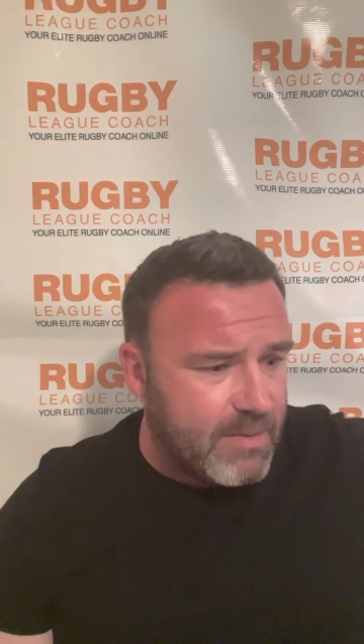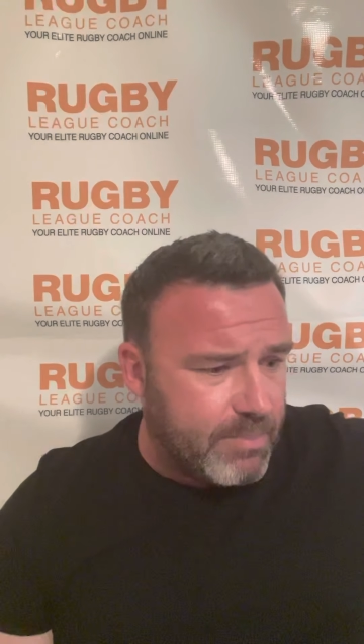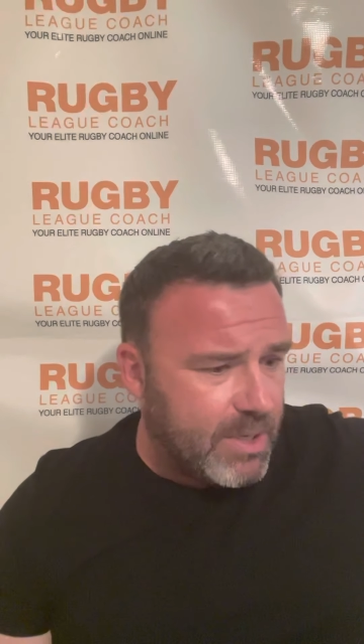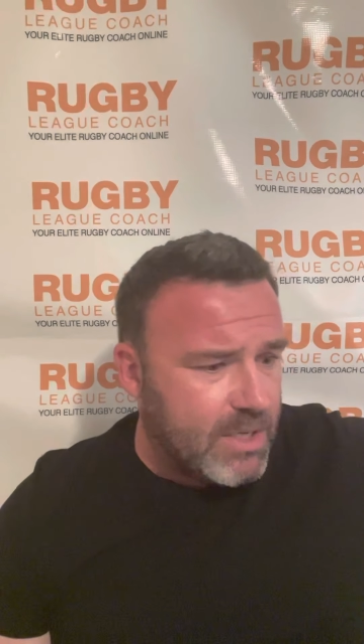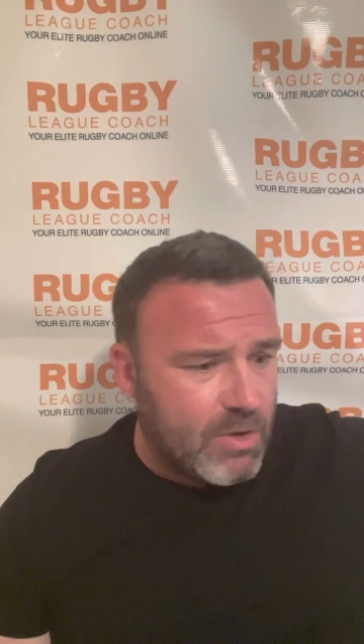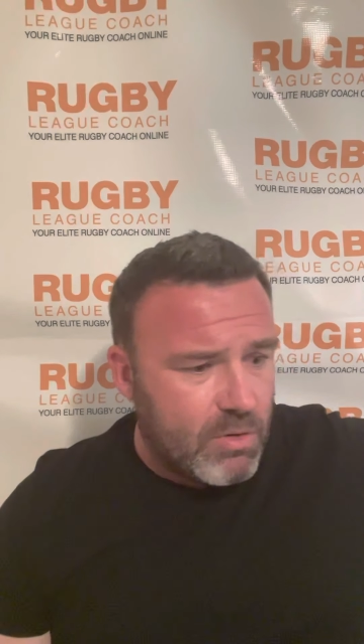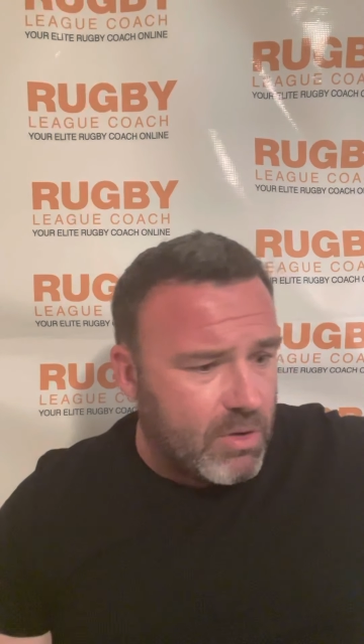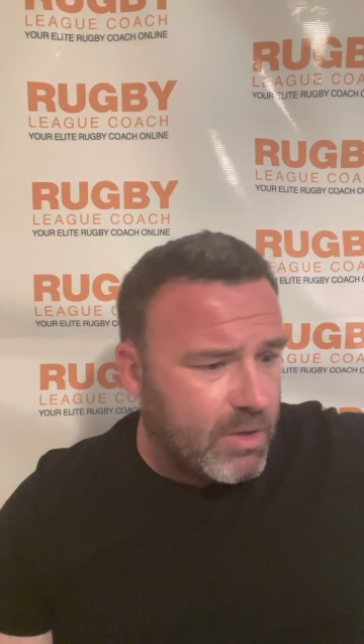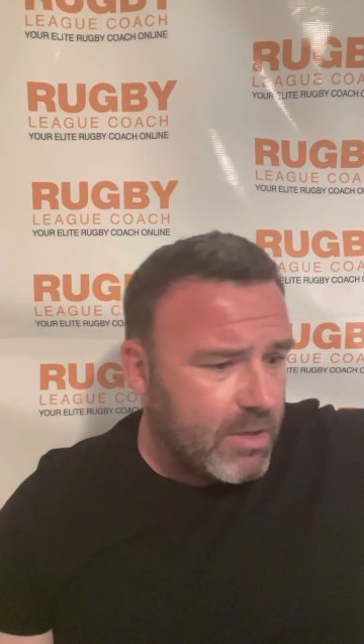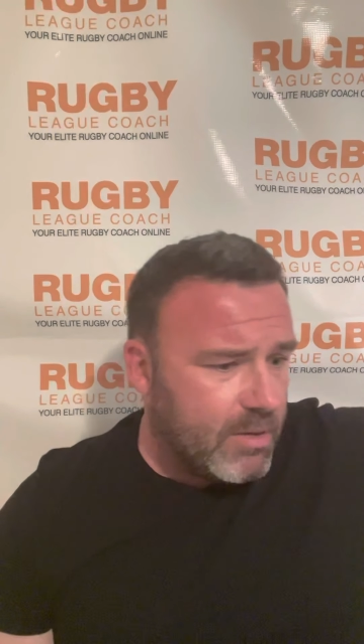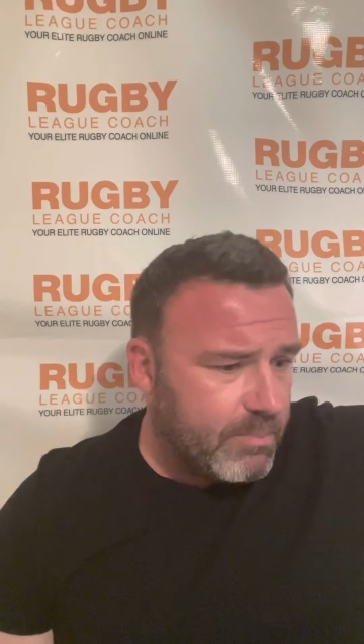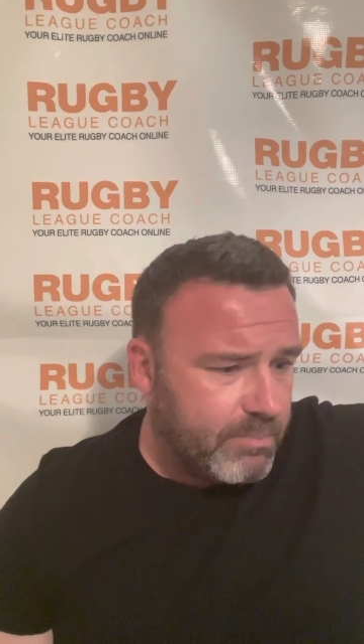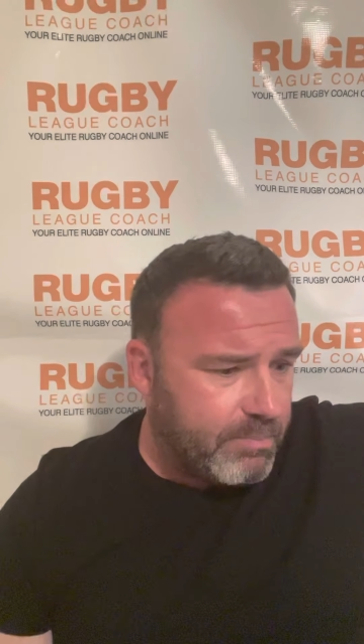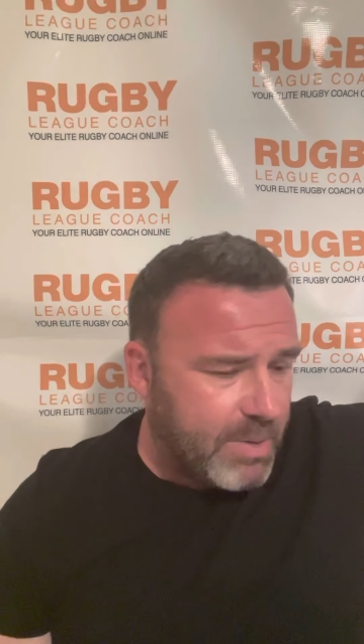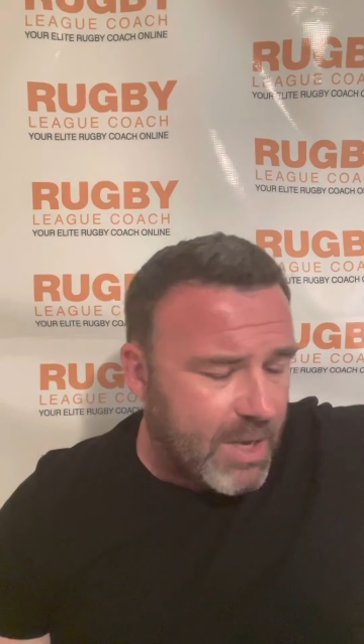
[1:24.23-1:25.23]
bit younger,
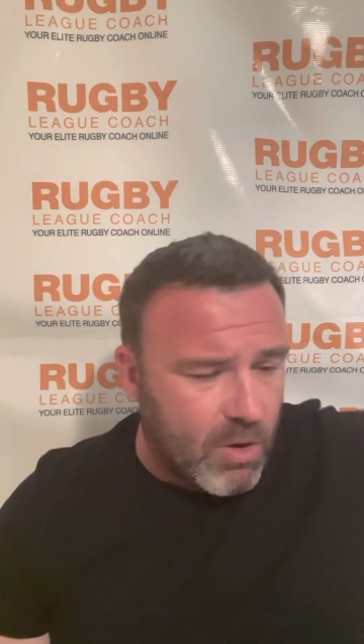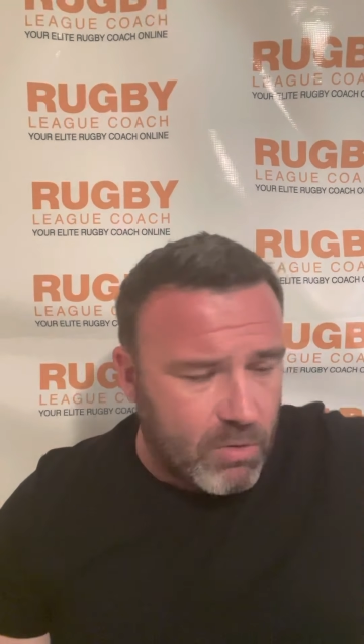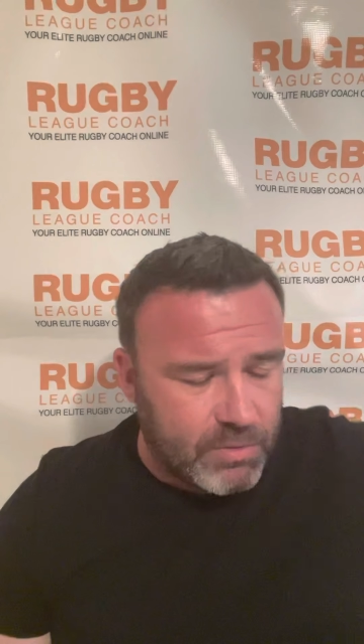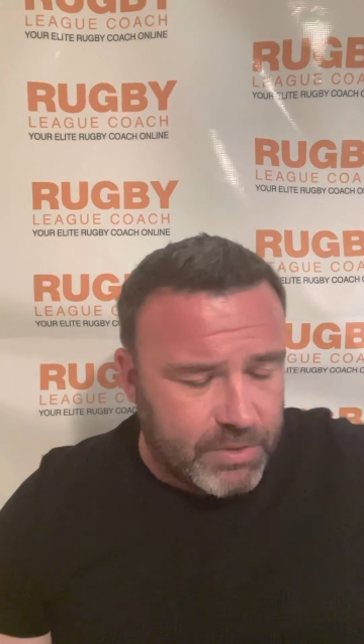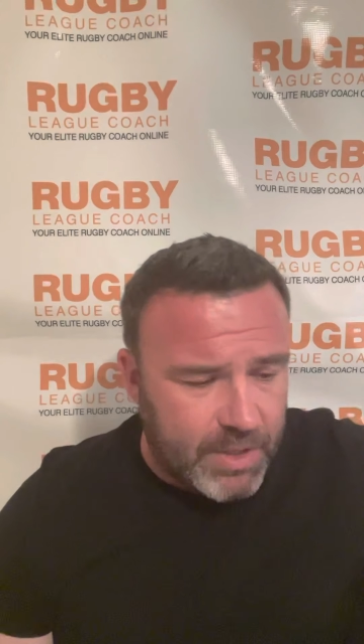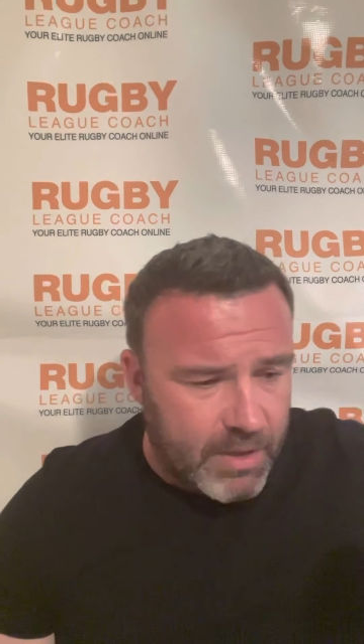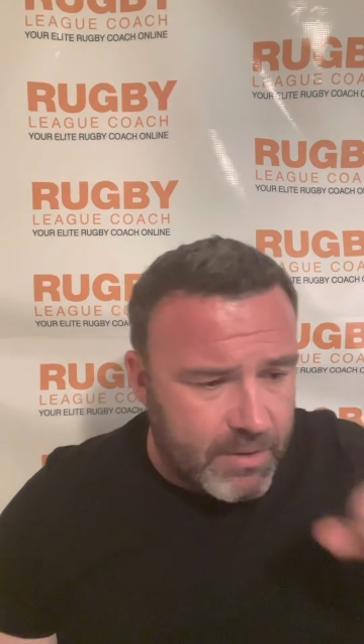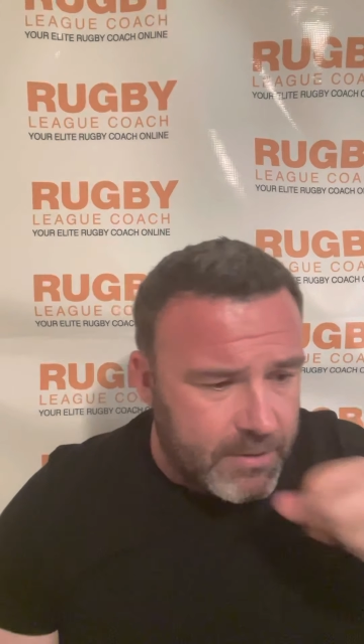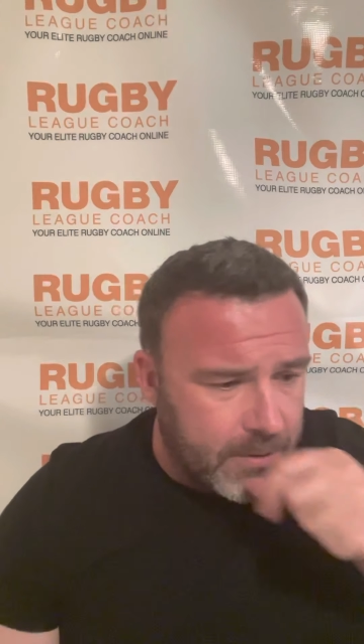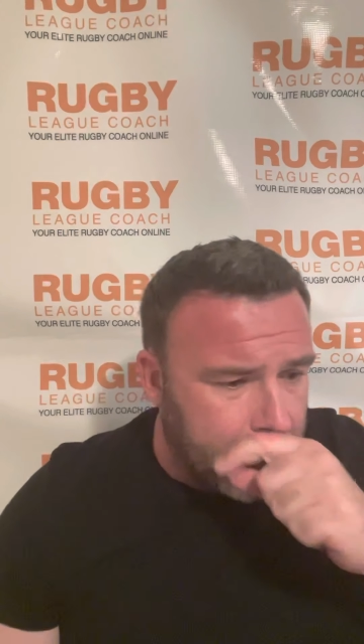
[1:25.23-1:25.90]
bit older,